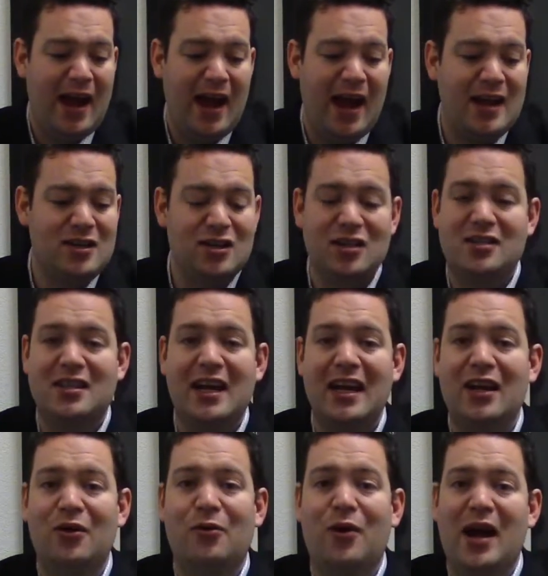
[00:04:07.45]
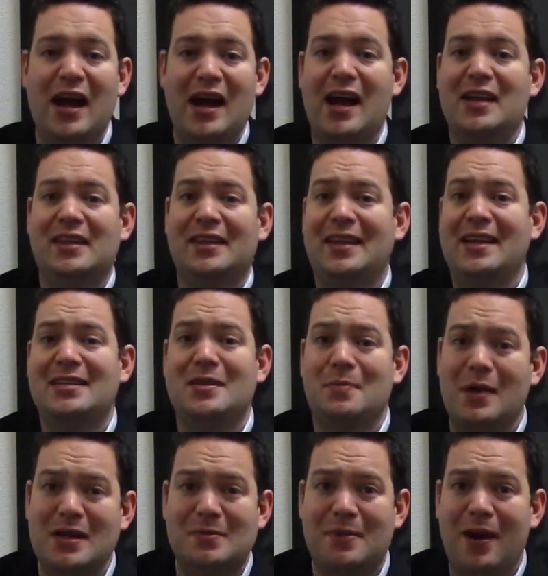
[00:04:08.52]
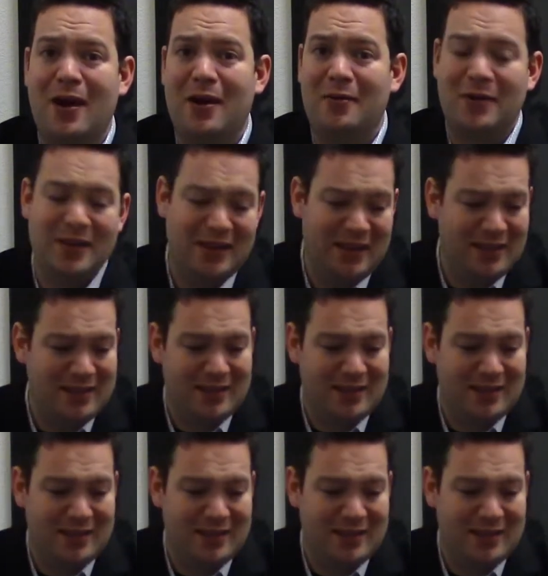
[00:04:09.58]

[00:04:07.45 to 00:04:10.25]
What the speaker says: and just eat away. I think that's the best pairing with this.